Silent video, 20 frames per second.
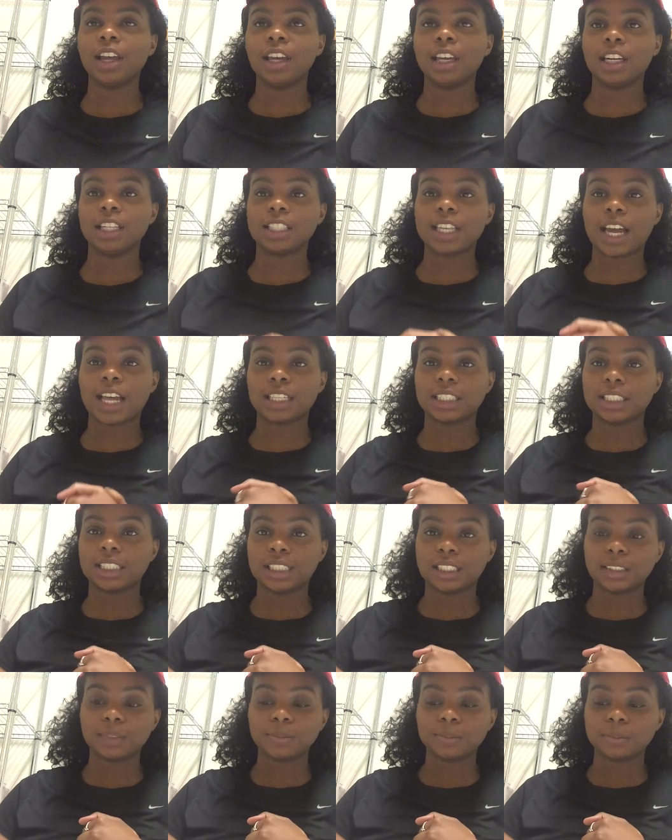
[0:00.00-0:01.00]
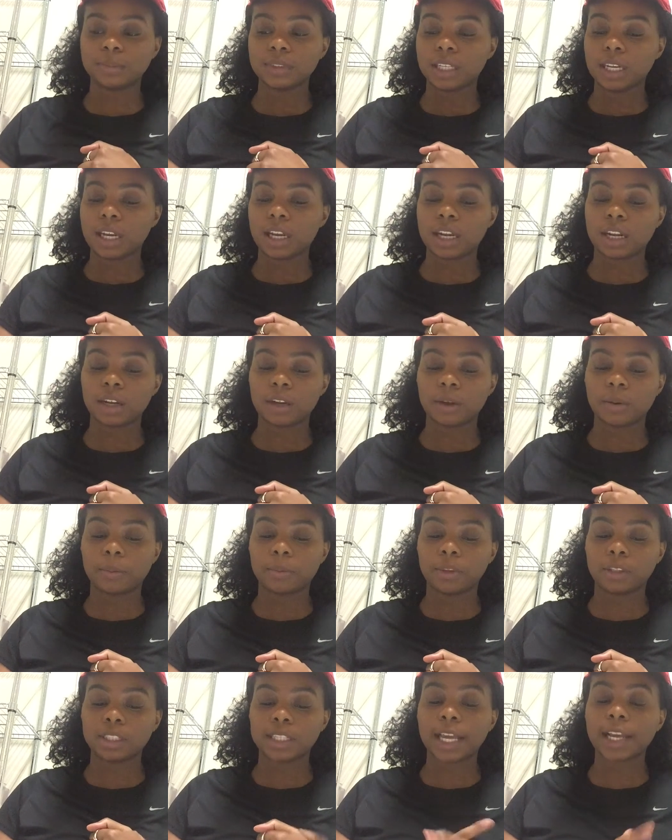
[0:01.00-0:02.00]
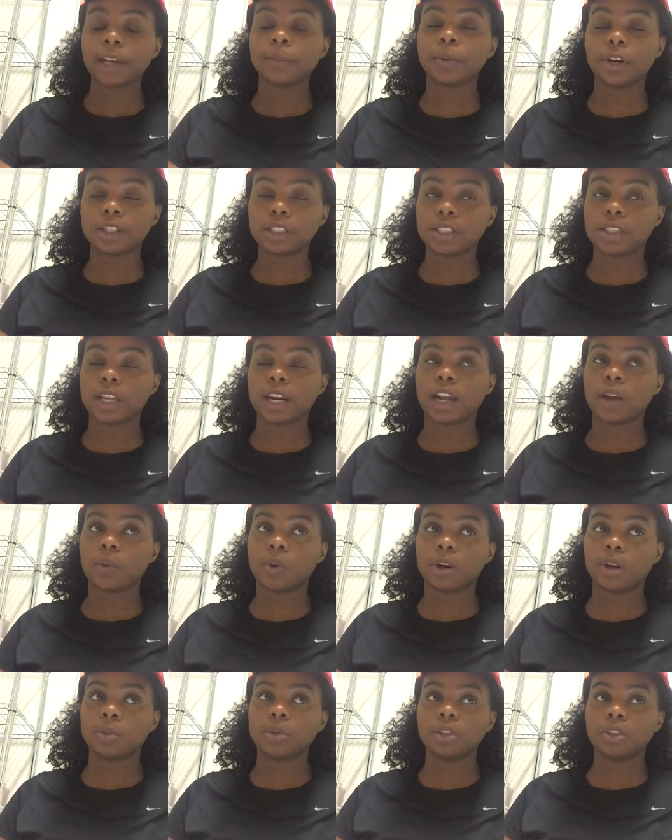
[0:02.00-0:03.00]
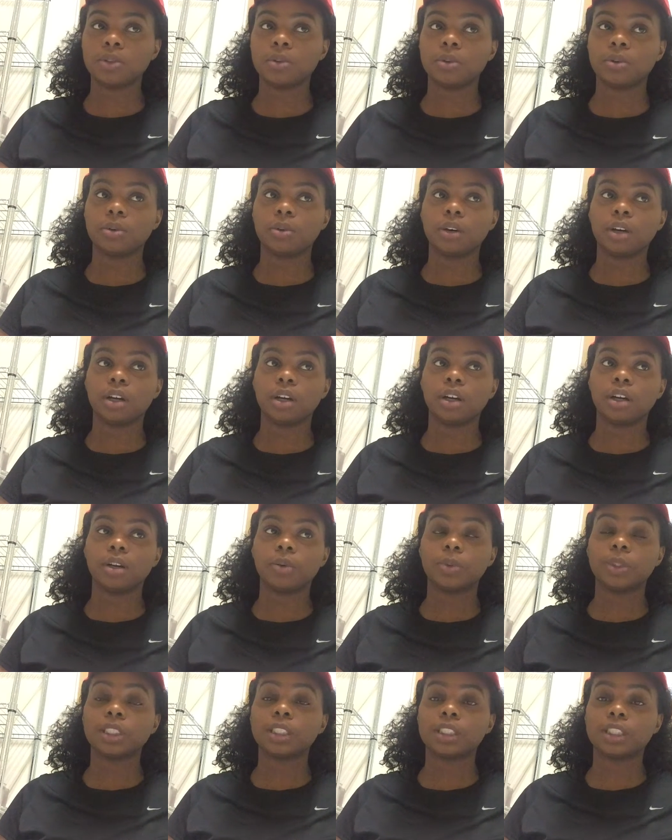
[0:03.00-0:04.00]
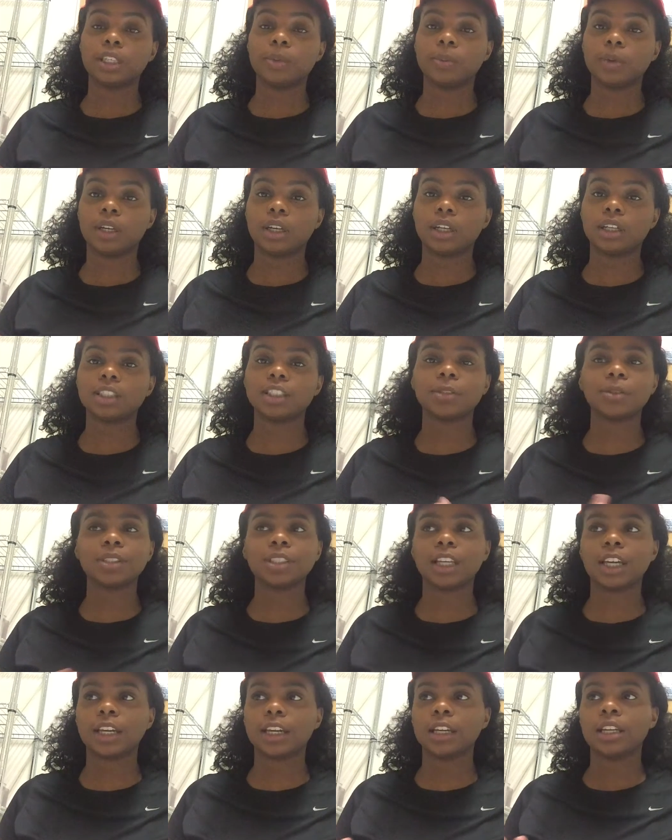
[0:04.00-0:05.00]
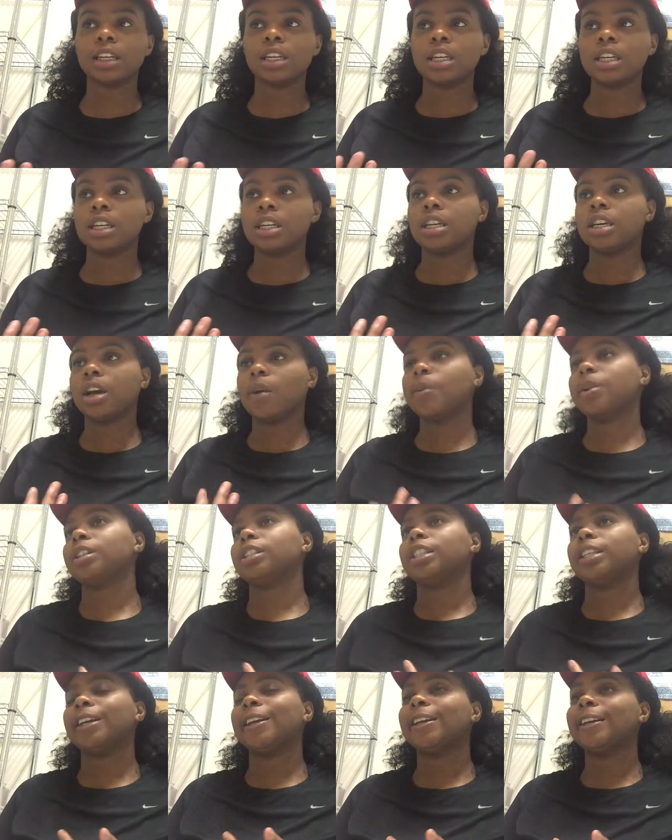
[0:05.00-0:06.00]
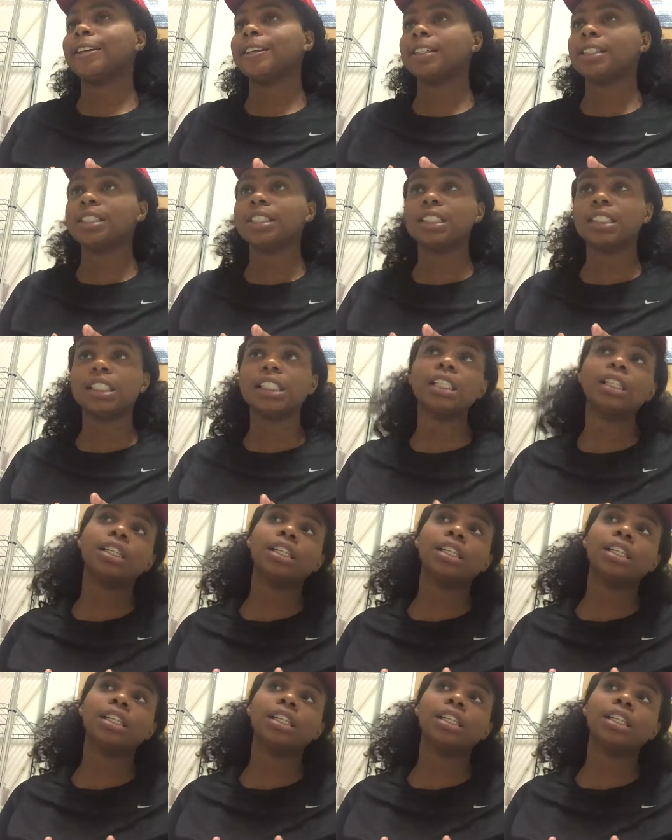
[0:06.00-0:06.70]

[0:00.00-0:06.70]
in Italian. Um the second person that I went up to uh was sleeping because there was like, I want to say